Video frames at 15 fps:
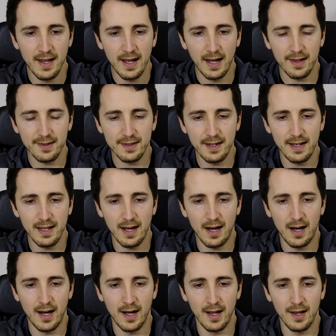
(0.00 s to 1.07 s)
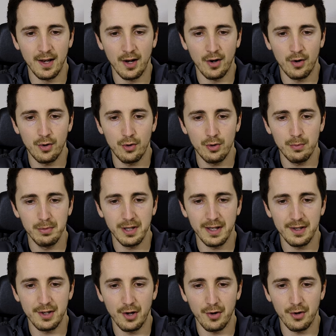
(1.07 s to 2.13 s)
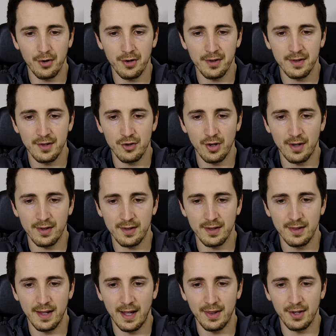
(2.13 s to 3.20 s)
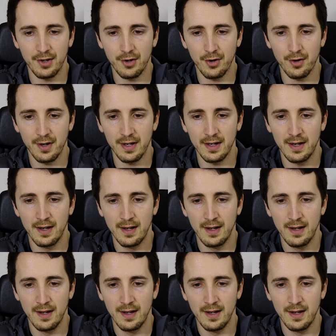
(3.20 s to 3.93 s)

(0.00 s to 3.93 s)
A study on whole blood donors suggested that the current